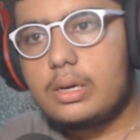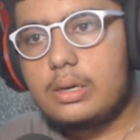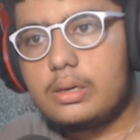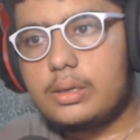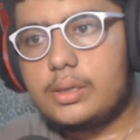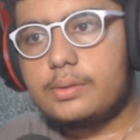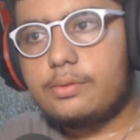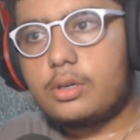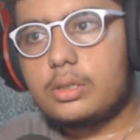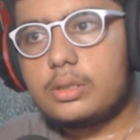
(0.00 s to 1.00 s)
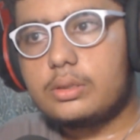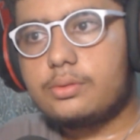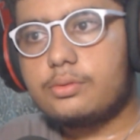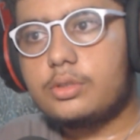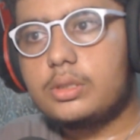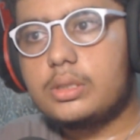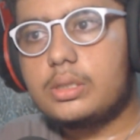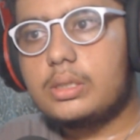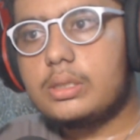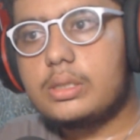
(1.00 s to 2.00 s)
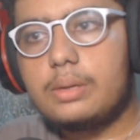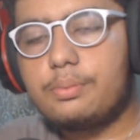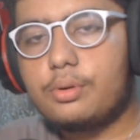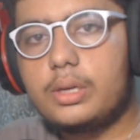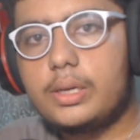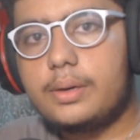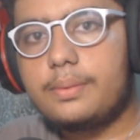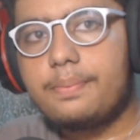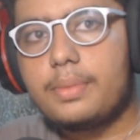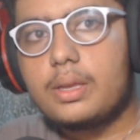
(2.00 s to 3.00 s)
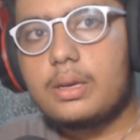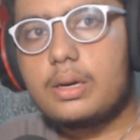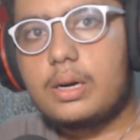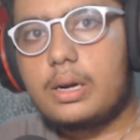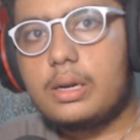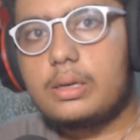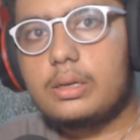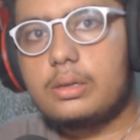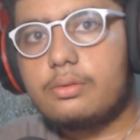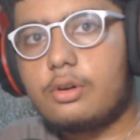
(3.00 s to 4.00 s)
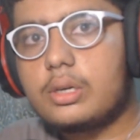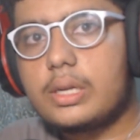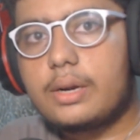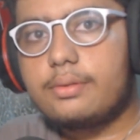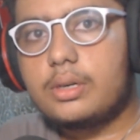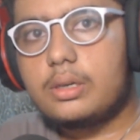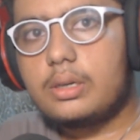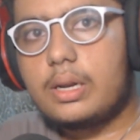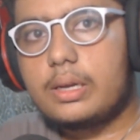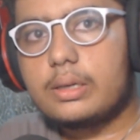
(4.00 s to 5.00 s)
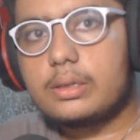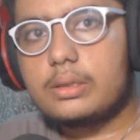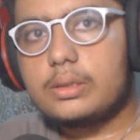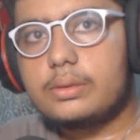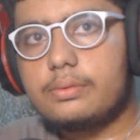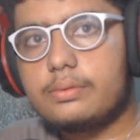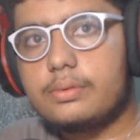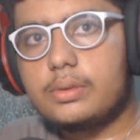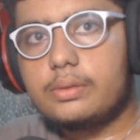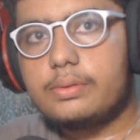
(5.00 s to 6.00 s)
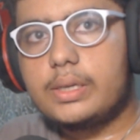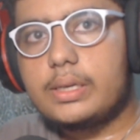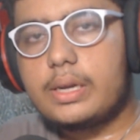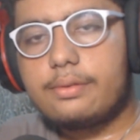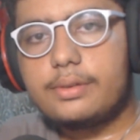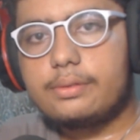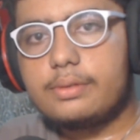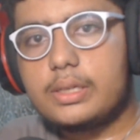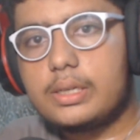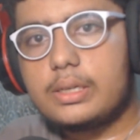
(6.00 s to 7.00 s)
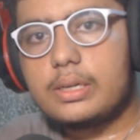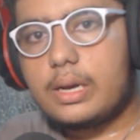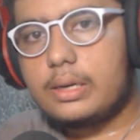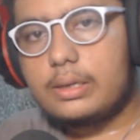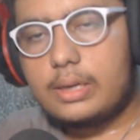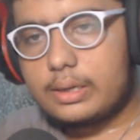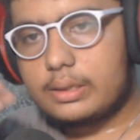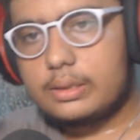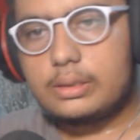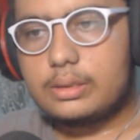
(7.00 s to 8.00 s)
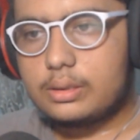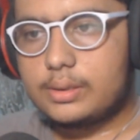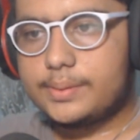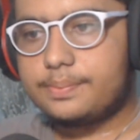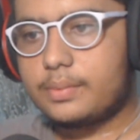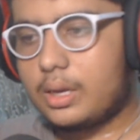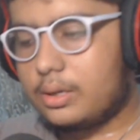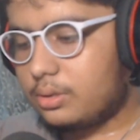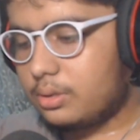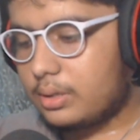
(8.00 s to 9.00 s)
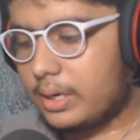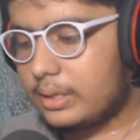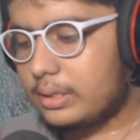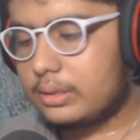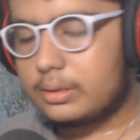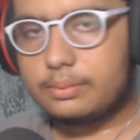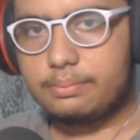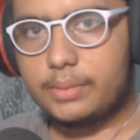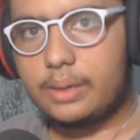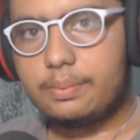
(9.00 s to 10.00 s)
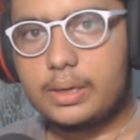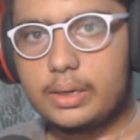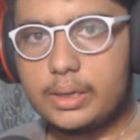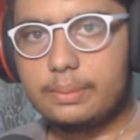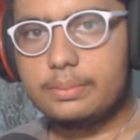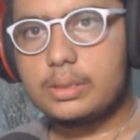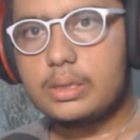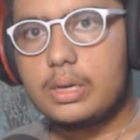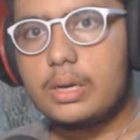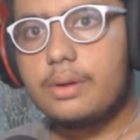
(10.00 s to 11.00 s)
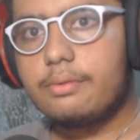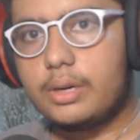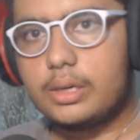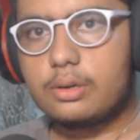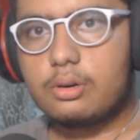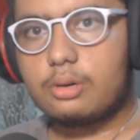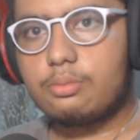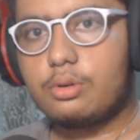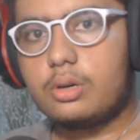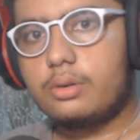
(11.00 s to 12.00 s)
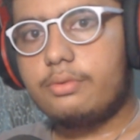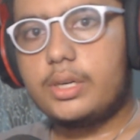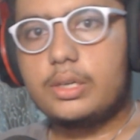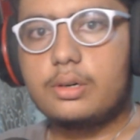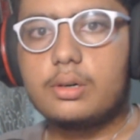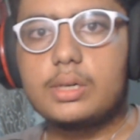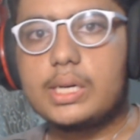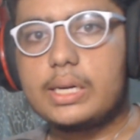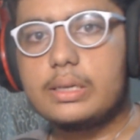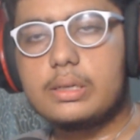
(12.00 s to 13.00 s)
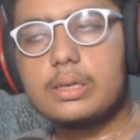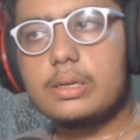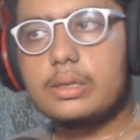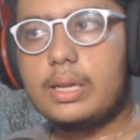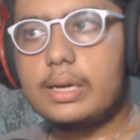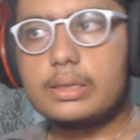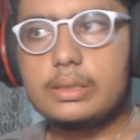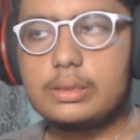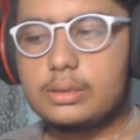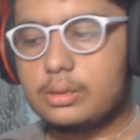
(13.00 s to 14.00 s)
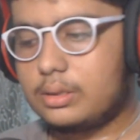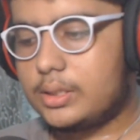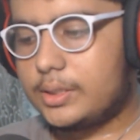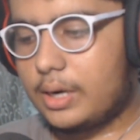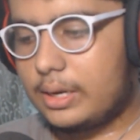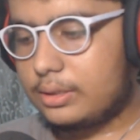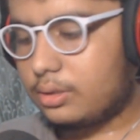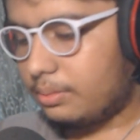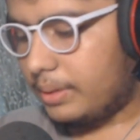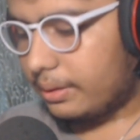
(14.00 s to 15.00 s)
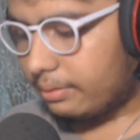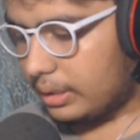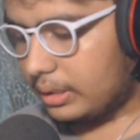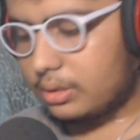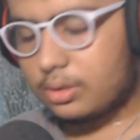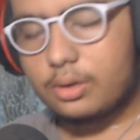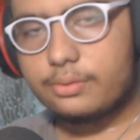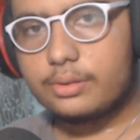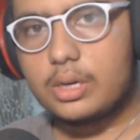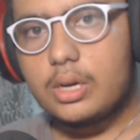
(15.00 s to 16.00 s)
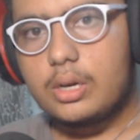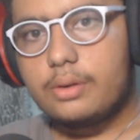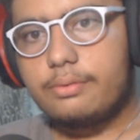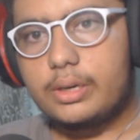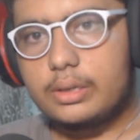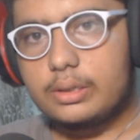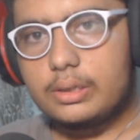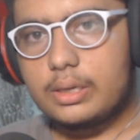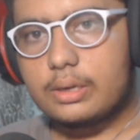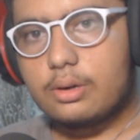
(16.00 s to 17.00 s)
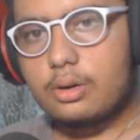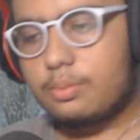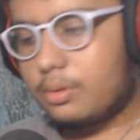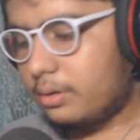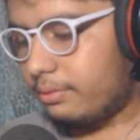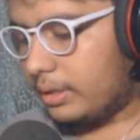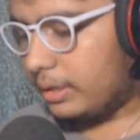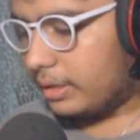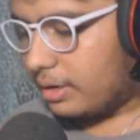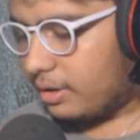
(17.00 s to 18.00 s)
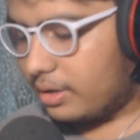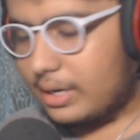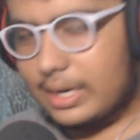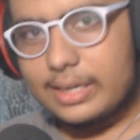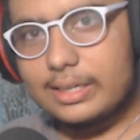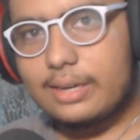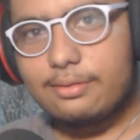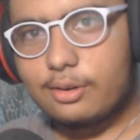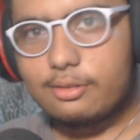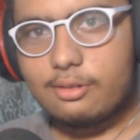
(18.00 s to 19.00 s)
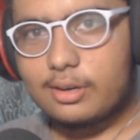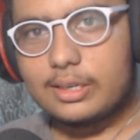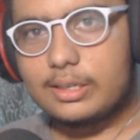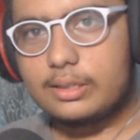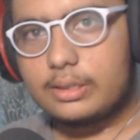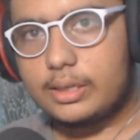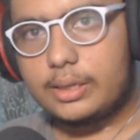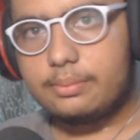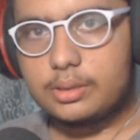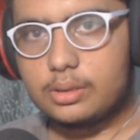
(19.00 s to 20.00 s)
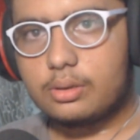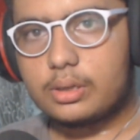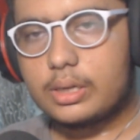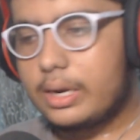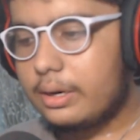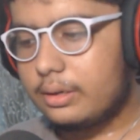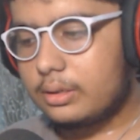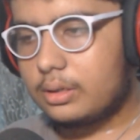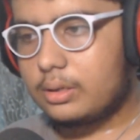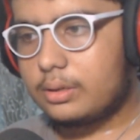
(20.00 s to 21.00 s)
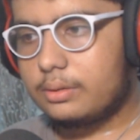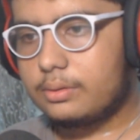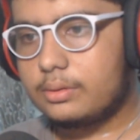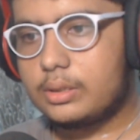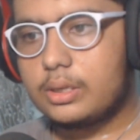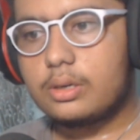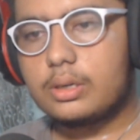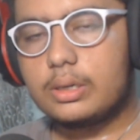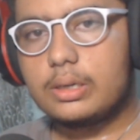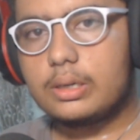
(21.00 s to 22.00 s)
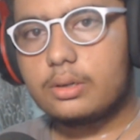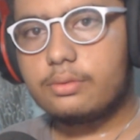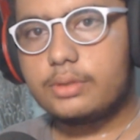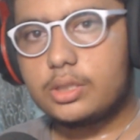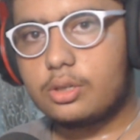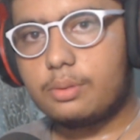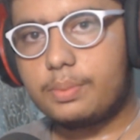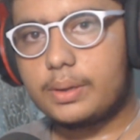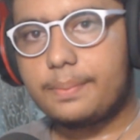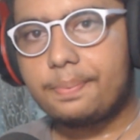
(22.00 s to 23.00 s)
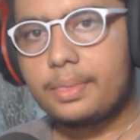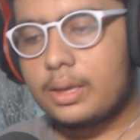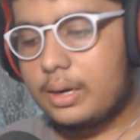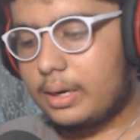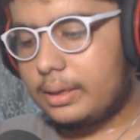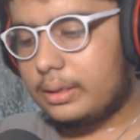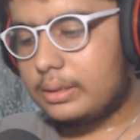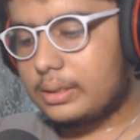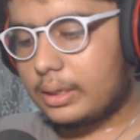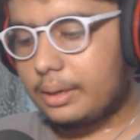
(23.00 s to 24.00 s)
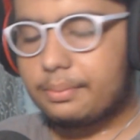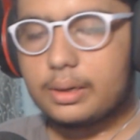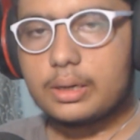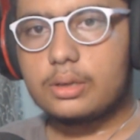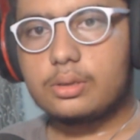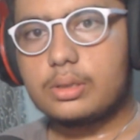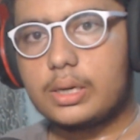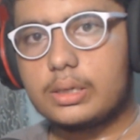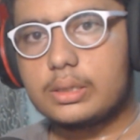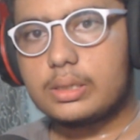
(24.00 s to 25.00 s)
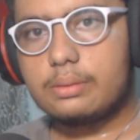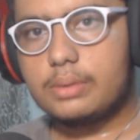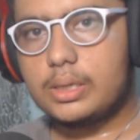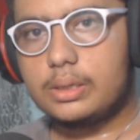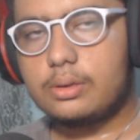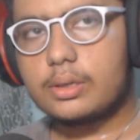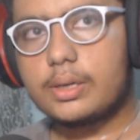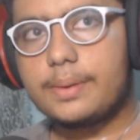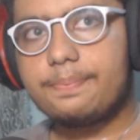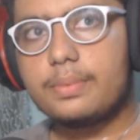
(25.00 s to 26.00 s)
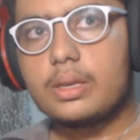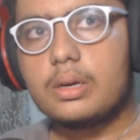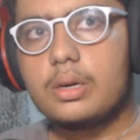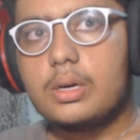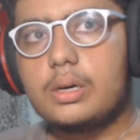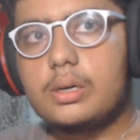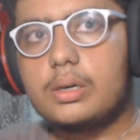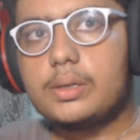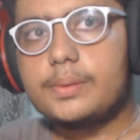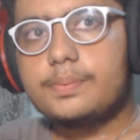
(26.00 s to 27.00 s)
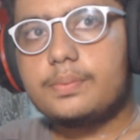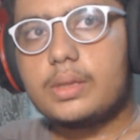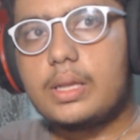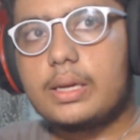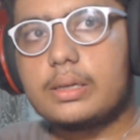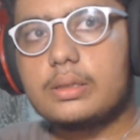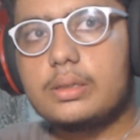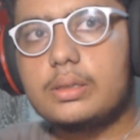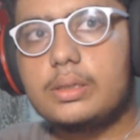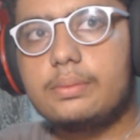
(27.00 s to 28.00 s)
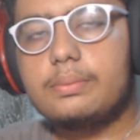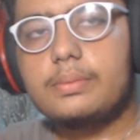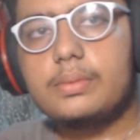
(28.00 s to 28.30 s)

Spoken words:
who is this Napoleon, and what you have done, like where you have invaded, and like this I used to write the main names, when he got born, when he got died, like this. I used to make one list of when they got born, when they got die, and what were their names. Okay, and they are related to which topic. And in second part I used to write the summary. Okay, in